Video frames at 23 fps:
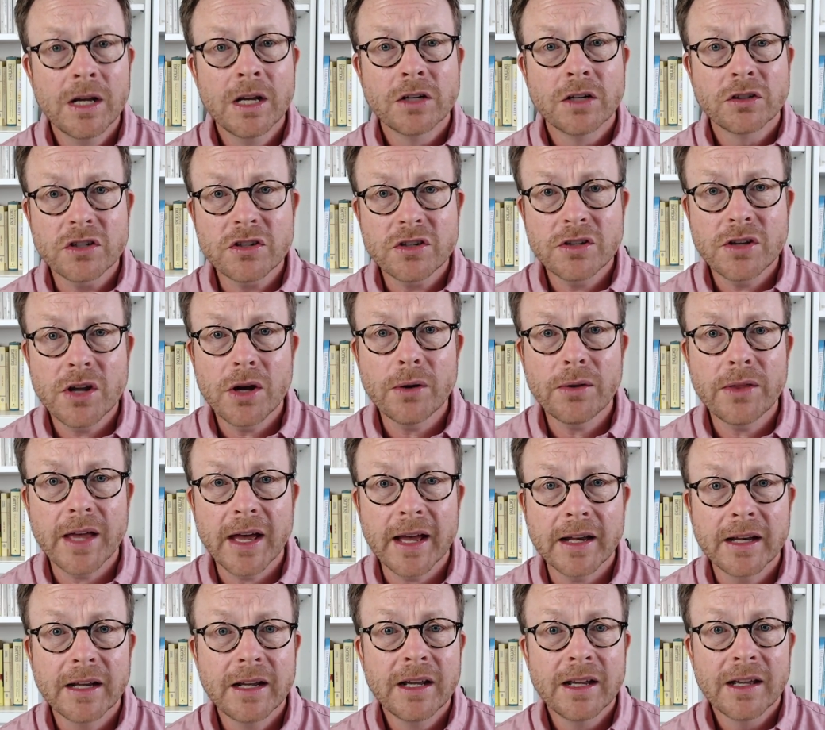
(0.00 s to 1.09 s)
just know
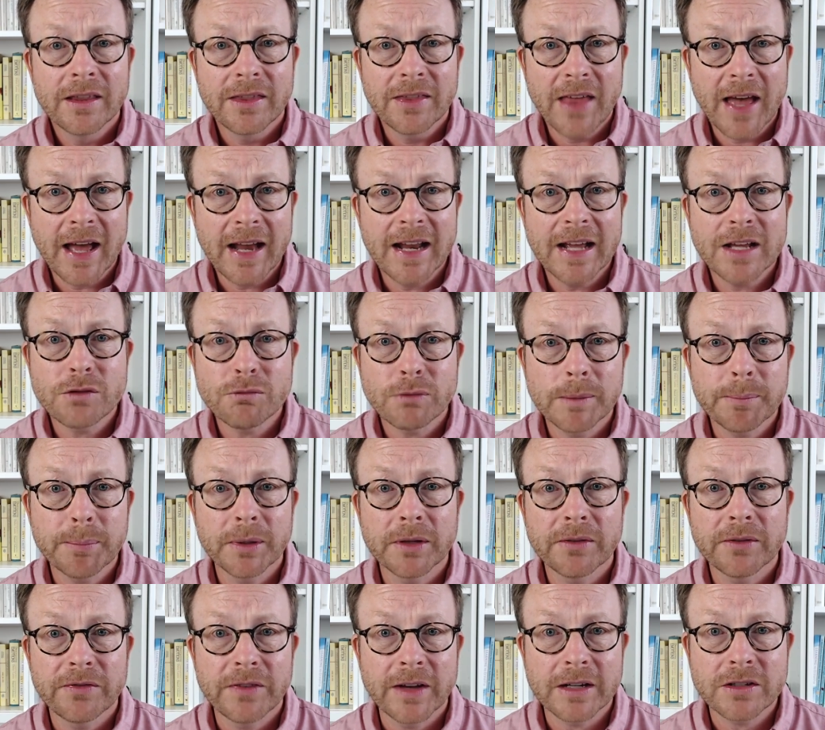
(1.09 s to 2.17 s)
that that has ripple
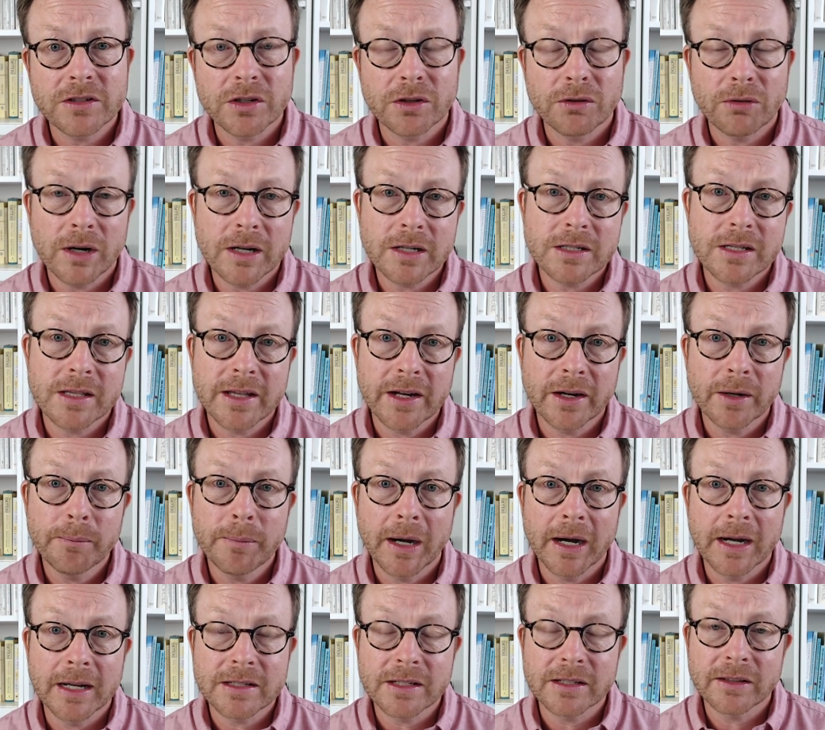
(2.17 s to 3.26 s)
effects across their
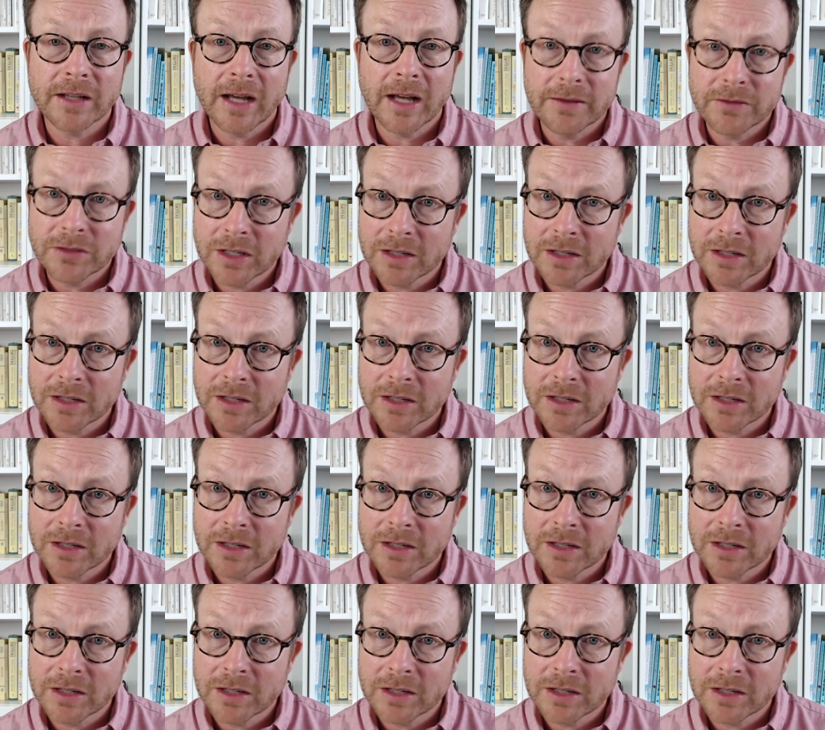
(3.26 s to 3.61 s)
minds and lives.